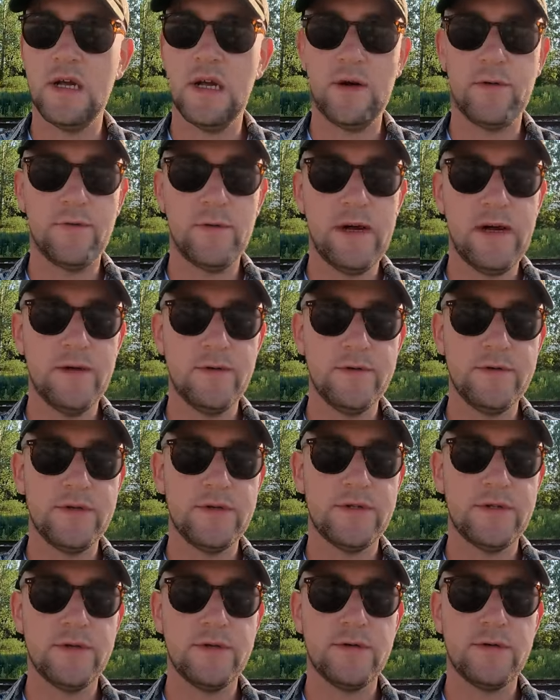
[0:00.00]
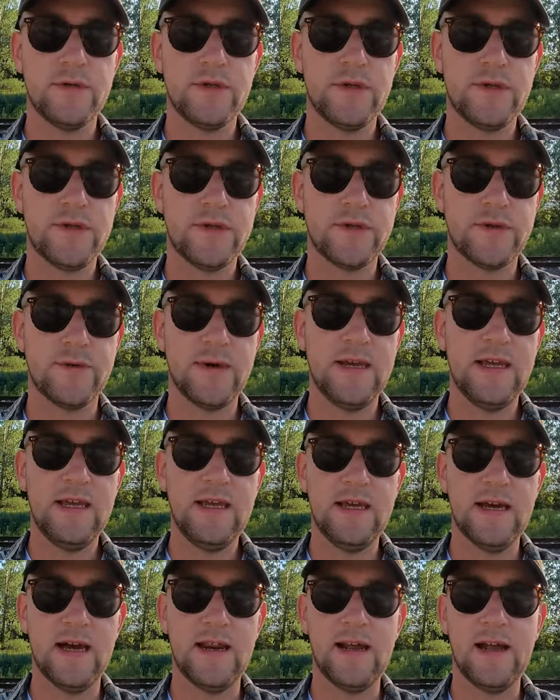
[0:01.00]
around
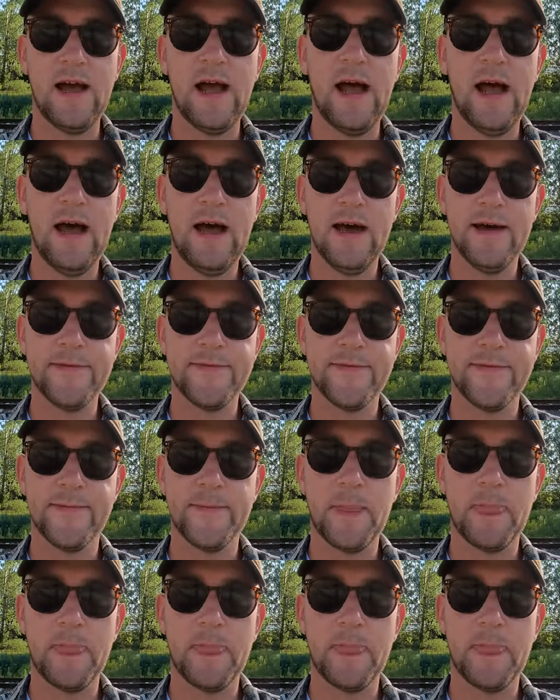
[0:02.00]
three and a half